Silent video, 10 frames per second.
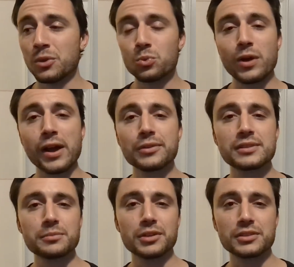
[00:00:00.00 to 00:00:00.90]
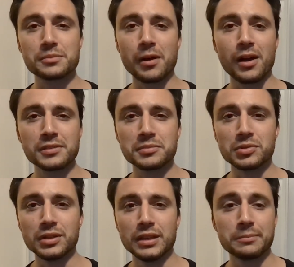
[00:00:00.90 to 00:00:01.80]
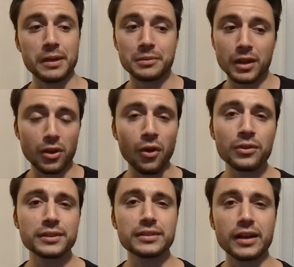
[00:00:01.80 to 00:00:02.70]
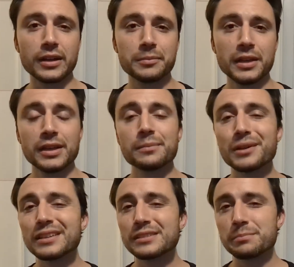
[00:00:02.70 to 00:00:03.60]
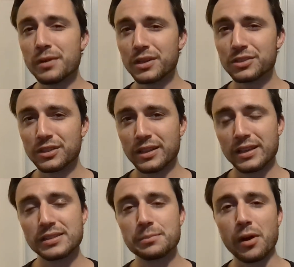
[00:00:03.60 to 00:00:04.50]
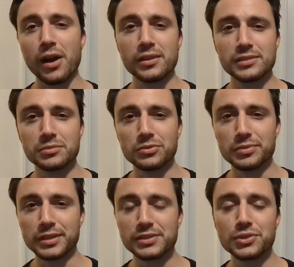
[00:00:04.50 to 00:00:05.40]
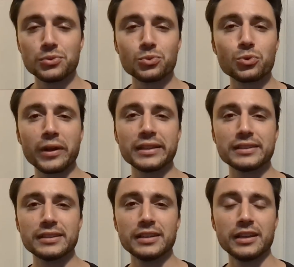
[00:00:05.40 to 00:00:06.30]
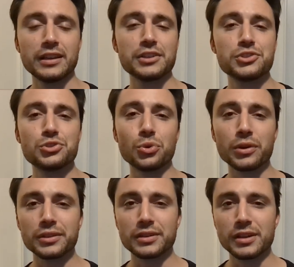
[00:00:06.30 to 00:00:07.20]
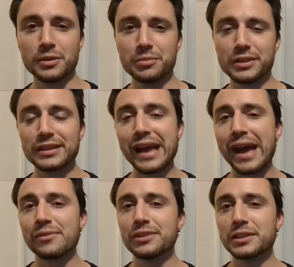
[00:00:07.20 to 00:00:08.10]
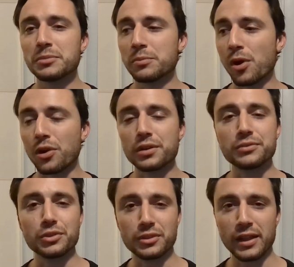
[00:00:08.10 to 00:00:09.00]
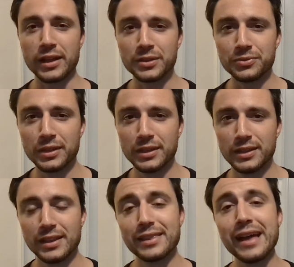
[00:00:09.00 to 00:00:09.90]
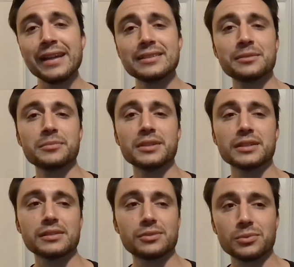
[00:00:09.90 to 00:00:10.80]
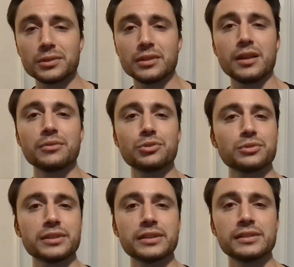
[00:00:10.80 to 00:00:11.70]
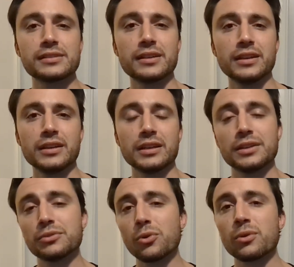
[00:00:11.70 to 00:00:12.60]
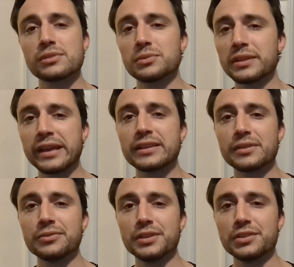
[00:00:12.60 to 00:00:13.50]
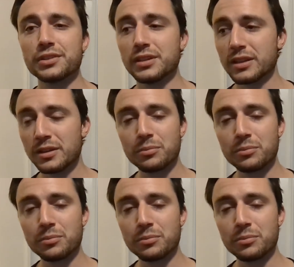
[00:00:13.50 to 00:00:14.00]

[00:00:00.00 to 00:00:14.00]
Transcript: around as much as possible. Maybe not all the time, but as much as possible because you greatly enjoy their company and having them a part of your life. That to me is what love truly is. And of course, with that definition, it can